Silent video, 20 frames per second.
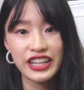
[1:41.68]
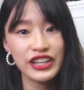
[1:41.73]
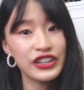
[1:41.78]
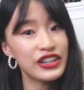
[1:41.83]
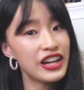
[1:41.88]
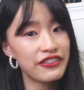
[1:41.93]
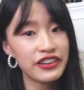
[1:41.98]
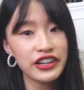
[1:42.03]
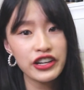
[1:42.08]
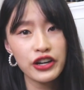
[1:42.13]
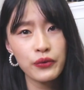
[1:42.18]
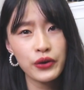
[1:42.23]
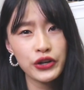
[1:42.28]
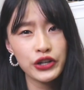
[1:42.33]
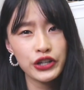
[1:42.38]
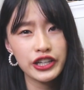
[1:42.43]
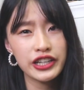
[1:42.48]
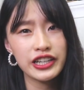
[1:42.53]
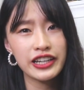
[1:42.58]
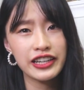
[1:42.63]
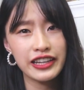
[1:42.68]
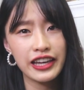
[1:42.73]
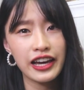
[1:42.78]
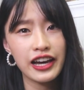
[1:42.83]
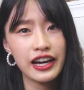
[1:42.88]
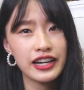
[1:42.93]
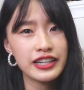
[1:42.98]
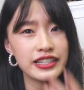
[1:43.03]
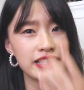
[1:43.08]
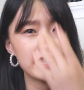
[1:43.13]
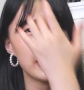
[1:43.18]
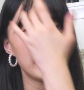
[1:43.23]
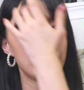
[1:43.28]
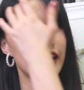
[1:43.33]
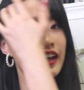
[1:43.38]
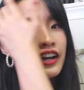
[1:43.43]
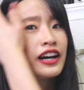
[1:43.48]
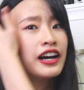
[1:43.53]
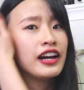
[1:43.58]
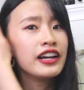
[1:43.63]
You never know what you're gonna get,
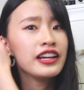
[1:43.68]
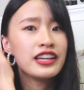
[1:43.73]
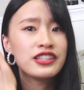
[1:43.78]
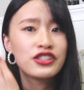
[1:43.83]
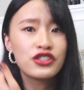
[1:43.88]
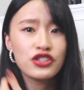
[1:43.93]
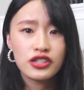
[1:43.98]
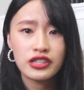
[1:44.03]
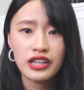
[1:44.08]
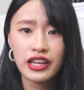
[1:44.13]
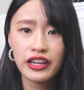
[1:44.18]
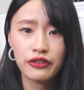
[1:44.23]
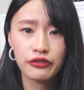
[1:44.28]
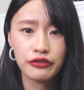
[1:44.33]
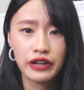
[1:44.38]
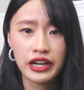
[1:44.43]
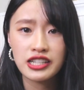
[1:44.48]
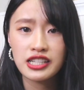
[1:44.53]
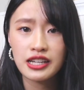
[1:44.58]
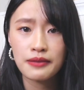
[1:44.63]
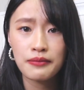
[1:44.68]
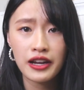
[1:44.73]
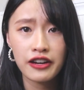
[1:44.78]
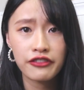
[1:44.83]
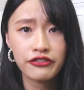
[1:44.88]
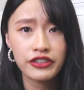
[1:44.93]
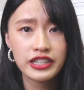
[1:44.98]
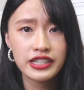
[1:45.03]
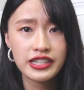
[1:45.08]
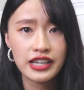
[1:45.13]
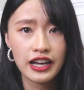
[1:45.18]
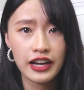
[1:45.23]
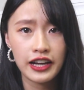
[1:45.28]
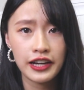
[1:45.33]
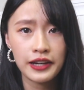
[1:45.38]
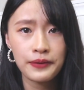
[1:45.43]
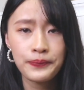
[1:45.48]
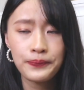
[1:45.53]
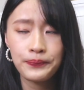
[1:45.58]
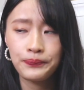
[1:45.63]
and it's just like random every
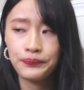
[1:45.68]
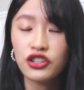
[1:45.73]
time.